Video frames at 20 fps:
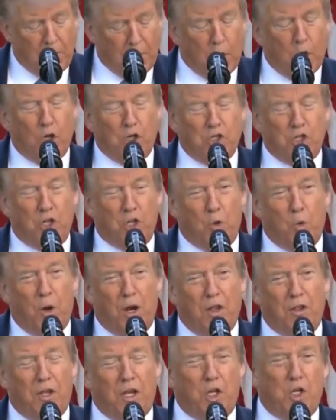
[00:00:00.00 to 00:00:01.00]
because of the
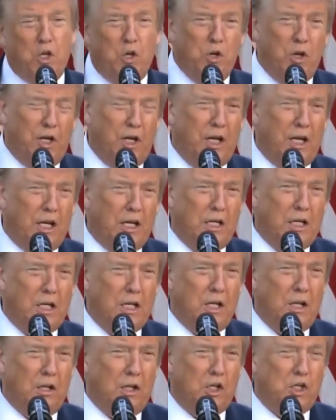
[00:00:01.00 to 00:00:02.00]
way they're doing it,
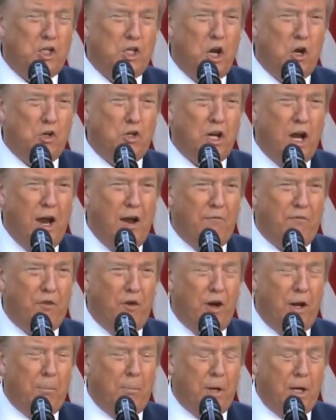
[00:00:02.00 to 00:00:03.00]
there's no time
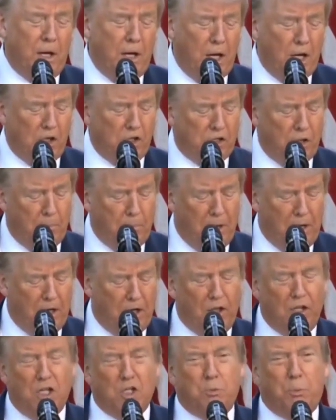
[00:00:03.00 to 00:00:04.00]
for anybody else. And
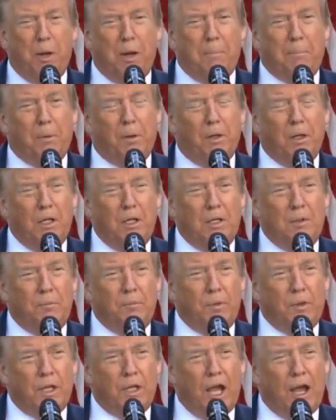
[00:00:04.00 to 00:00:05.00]
many of these people
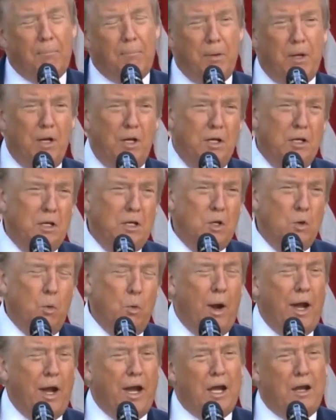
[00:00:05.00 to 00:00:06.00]
have been
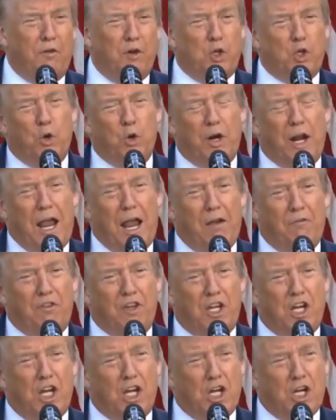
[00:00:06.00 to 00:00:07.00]
waiting for 2.5
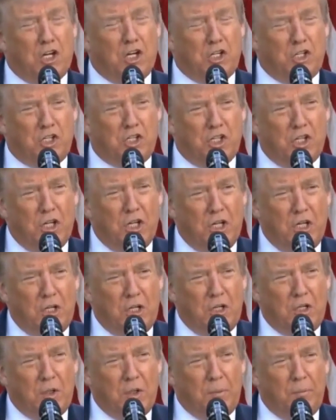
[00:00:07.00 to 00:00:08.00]
years.
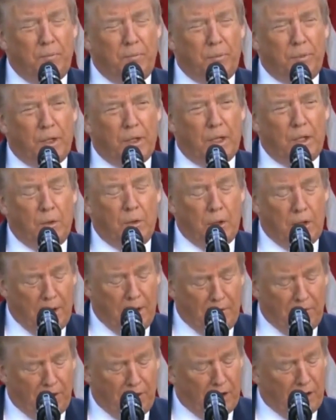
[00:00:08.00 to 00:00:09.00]
We
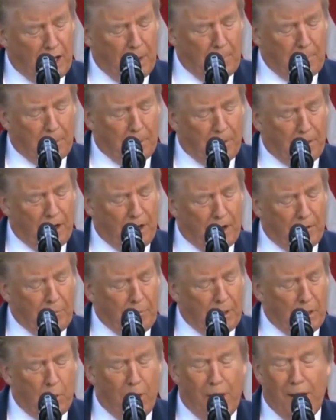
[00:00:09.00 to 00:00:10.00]
have a couple that
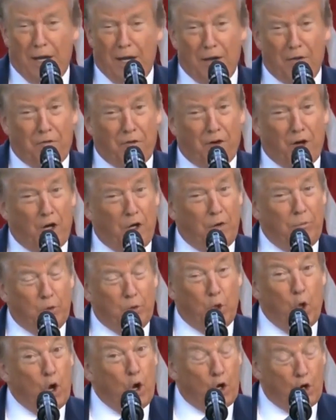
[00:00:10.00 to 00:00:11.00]
have been waiting for
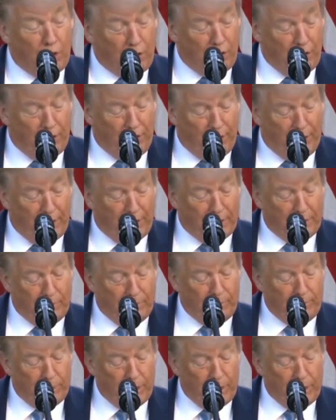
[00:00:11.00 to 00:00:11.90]
longer than that.